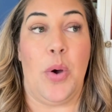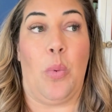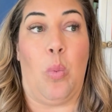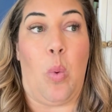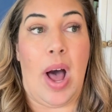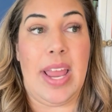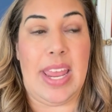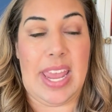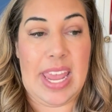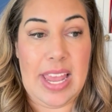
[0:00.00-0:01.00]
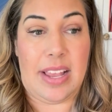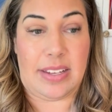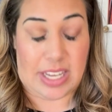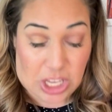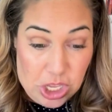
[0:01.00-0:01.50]
What
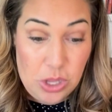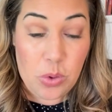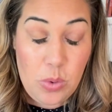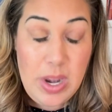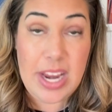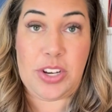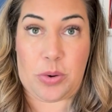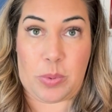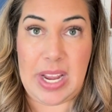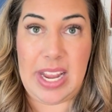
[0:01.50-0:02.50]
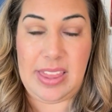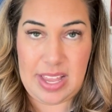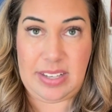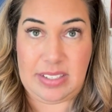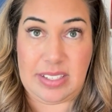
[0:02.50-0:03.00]
is, you need to read
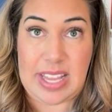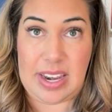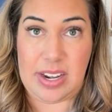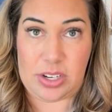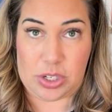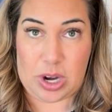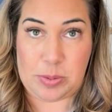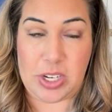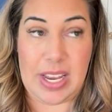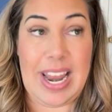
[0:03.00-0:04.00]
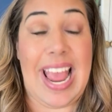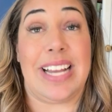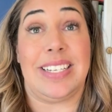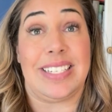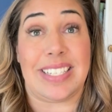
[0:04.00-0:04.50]
this setting description
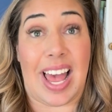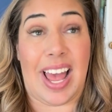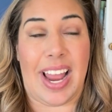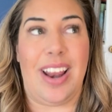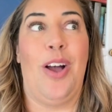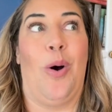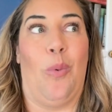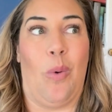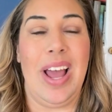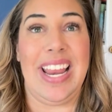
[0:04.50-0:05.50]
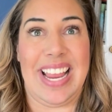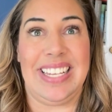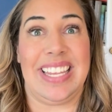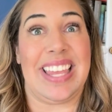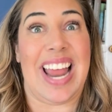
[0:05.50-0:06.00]
and decide, what
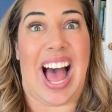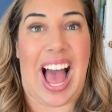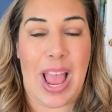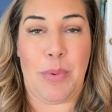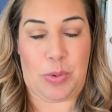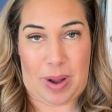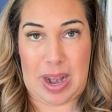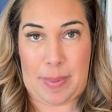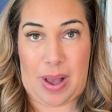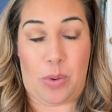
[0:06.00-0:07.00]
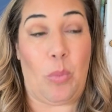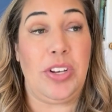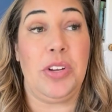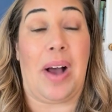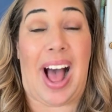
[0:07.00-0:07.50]
is it that I would write about?
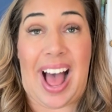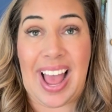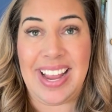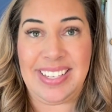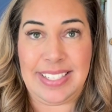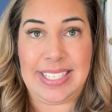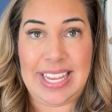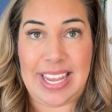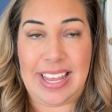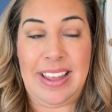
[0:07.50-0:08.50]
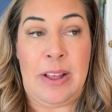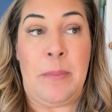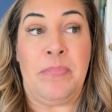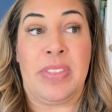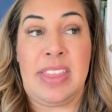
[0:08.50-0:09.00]
What do I see
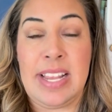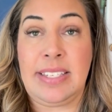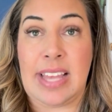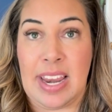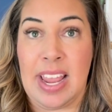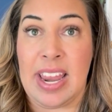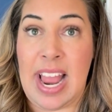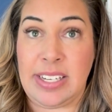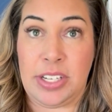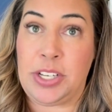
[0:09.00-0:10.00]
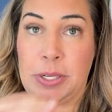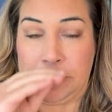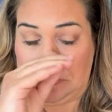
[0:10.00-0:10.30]
this setting connected to?